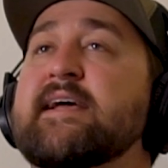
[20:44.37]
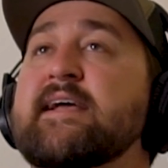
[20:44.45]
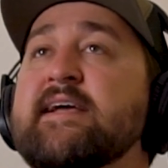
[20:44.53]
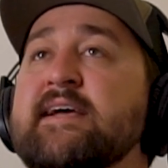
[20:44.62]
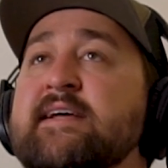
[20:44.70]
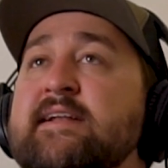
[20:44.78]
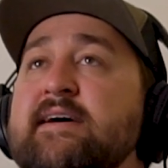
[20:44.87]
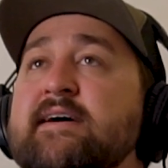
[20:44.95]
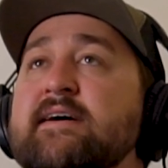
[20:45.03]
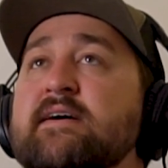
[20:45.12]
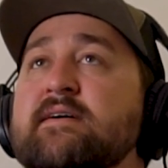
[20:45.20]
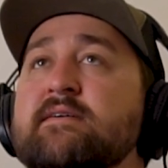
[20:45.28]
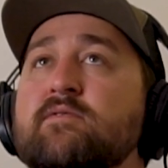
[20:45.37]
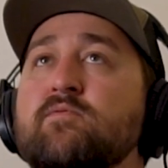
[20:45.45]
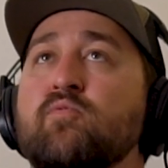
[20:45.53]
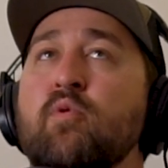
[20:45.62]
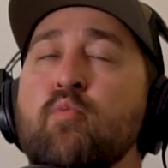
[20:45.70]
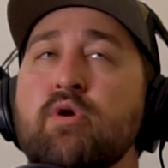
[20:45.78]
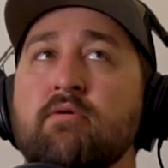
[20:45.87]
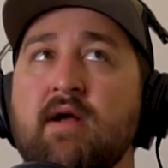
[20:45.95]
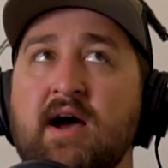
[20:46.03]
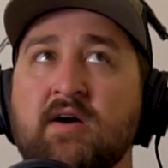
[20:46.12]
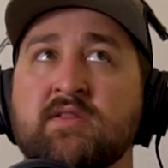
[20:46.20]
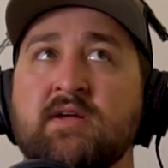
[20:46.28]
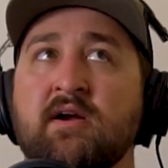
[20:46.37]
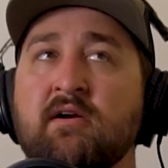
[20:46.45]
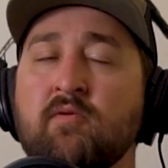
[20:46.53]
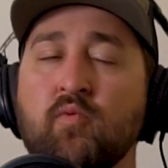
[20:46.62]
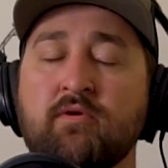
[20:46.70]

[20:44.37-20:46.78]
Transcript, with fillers: And when we were out there,